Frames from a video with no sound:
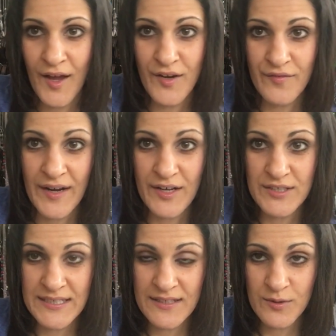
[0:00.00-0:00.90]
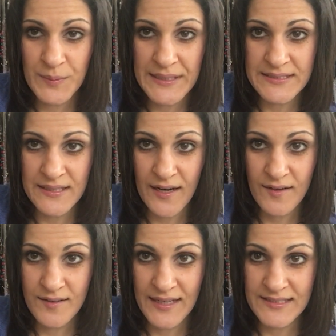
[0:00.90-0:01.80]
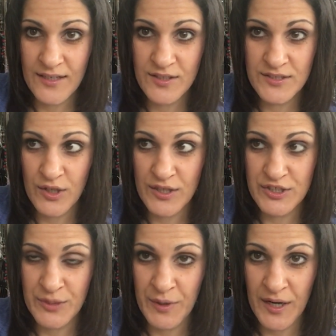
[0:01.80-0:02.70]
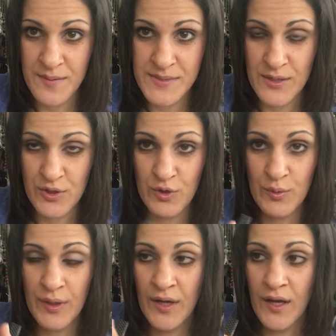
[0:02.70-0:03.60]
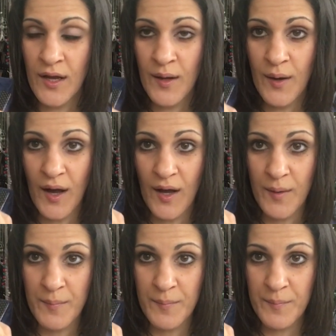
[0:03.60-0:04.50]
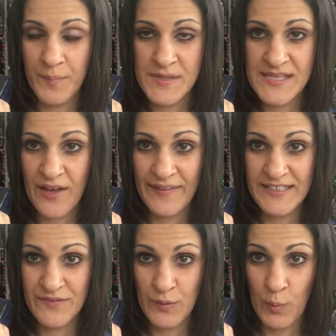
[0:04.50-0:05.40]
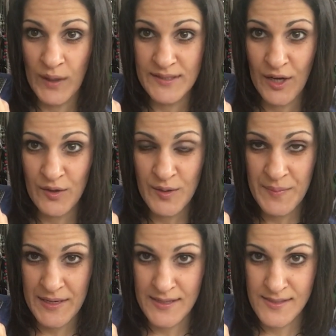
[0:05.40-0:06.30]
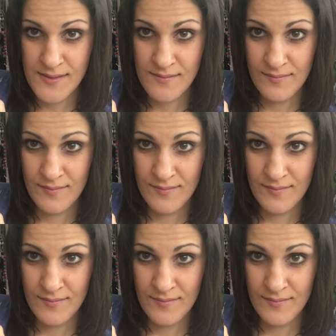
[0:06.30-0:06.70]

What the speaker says: And you've got your 10 little rings in there. That's how the Starlit Shimmer comes. So you sell these for $1 a piece.